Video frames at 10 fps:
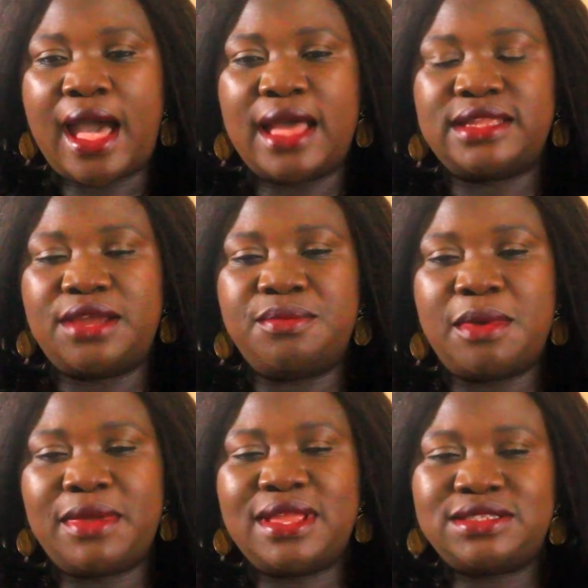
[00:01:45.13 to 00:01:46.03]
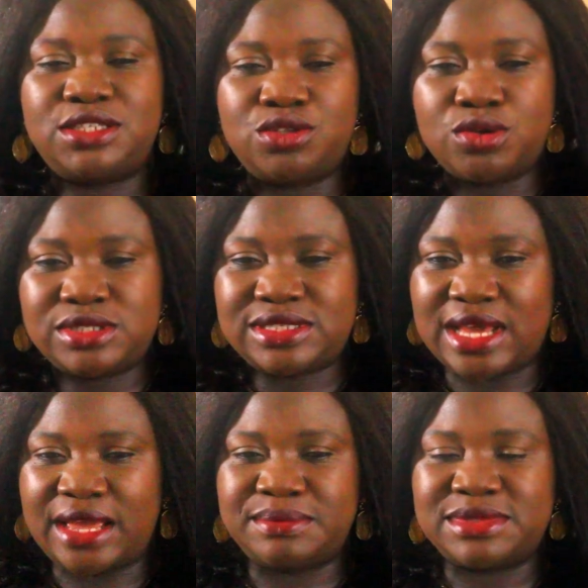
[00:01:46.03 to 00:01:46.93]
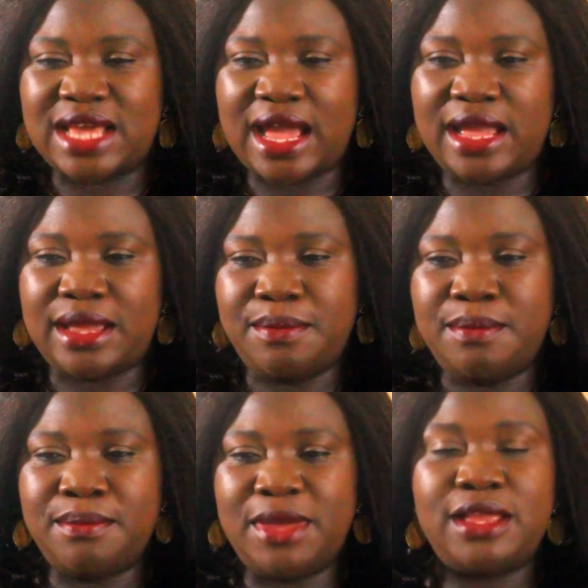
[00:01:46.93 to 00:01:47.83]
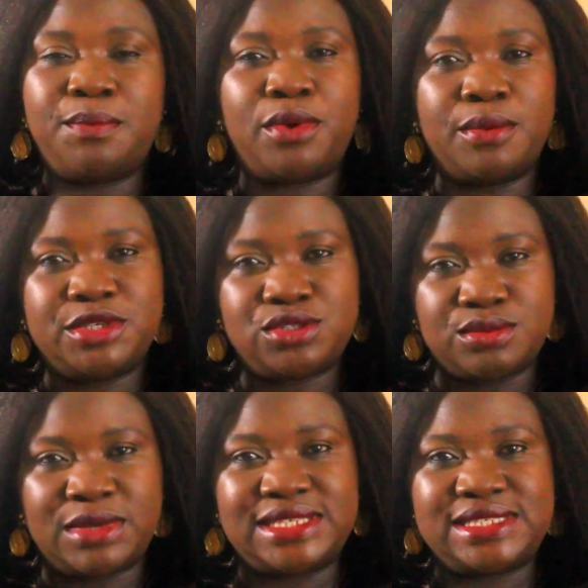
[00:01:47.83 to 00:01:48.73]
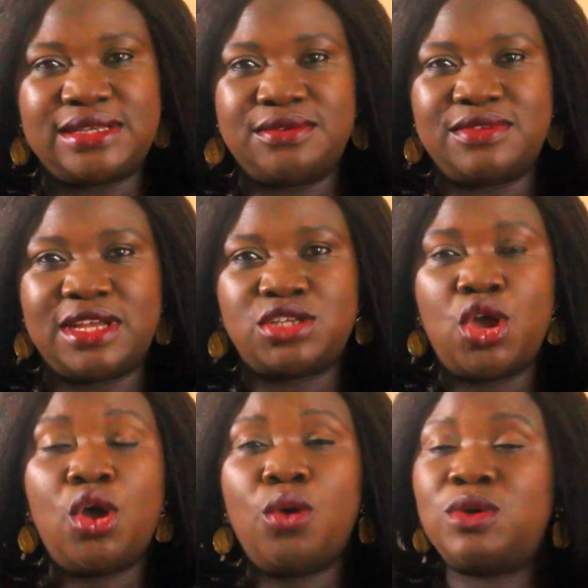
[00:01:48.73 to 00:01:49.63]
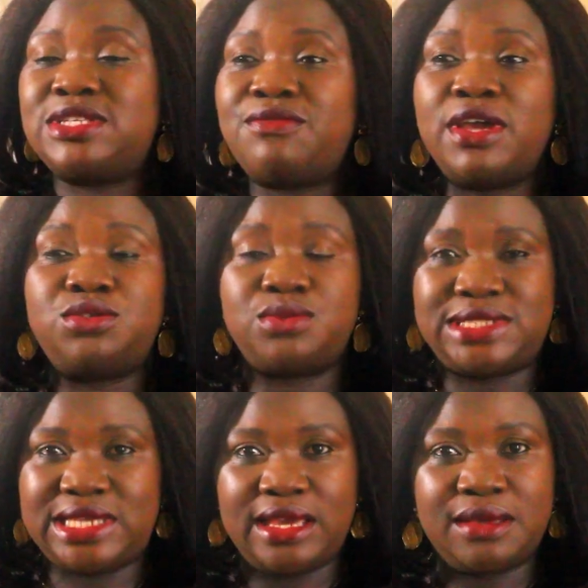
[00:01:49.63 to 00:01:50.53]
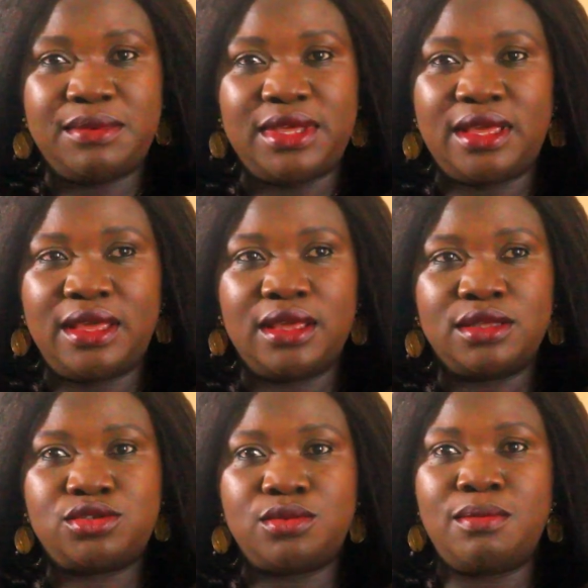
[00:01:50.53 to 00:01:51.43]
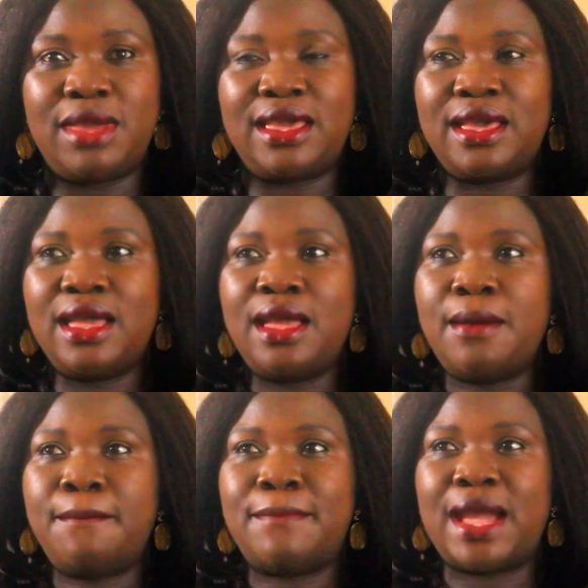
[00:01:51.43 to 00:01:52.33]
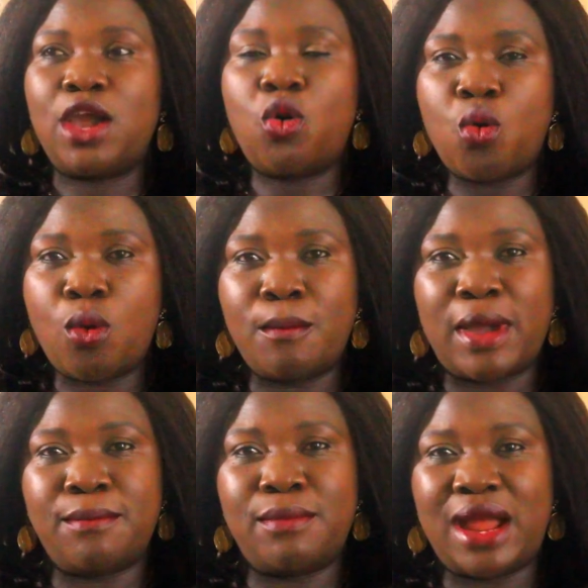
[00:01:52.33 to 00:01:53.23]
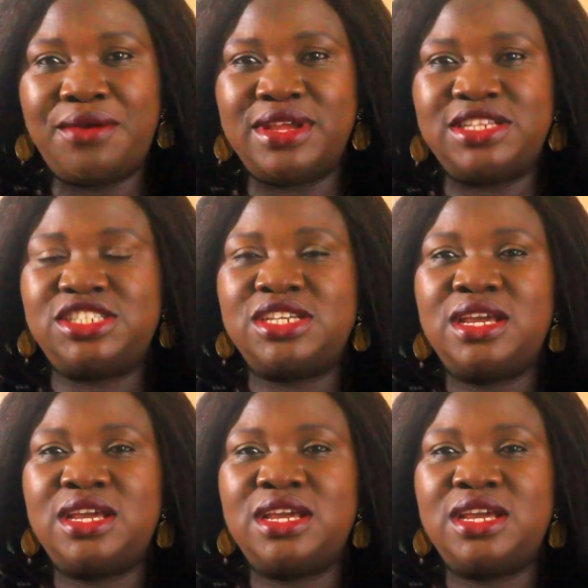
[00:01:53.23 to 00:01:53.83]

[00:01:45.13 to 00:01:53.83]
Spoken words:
And I remember that in those times, I made a promise to myself that whatever it would take me to make my home, my marriage,